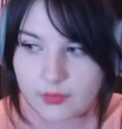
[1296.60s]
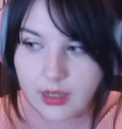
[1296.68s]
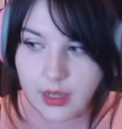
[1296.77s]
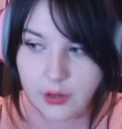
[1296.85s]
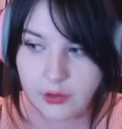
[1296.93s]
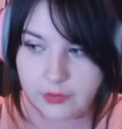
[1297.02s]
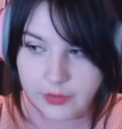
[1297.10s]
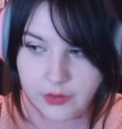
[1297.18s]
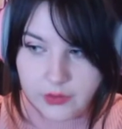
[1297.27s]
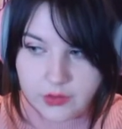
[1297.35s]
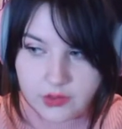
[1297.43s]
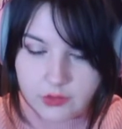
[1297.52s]
Out of
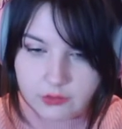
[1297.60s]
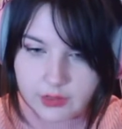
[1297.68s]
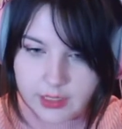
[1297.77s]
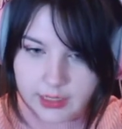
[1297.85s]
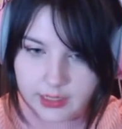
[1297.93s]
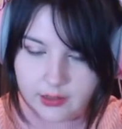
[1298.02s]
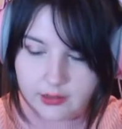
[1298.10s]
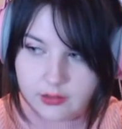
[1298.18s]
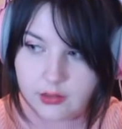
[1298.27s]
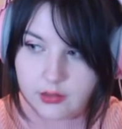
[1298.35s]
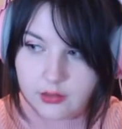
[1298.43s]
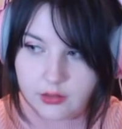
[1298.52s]
those three,
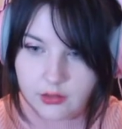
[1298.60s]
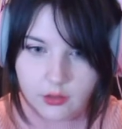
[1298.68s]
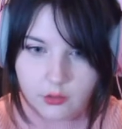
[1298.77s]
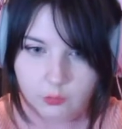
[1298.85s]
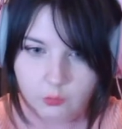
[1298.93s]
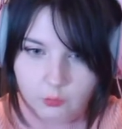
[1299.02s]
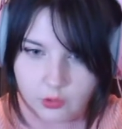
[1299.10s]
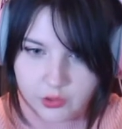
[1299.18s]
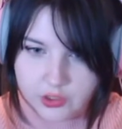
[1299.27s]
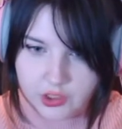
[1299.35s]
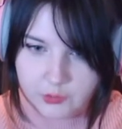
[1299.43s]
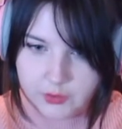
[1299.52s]
what
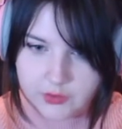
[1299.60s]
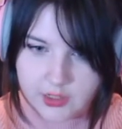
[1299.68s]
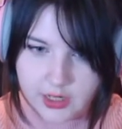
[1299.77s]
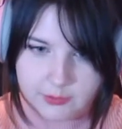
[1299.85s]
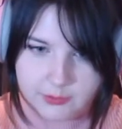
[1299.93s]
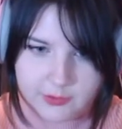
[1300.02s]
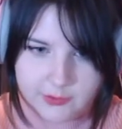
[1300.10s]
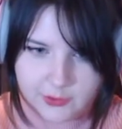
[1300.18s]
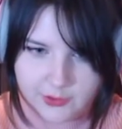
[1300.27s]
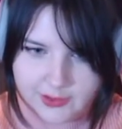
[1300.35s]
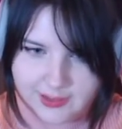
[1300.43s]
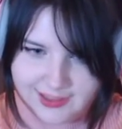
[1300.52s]
are you most hyped for?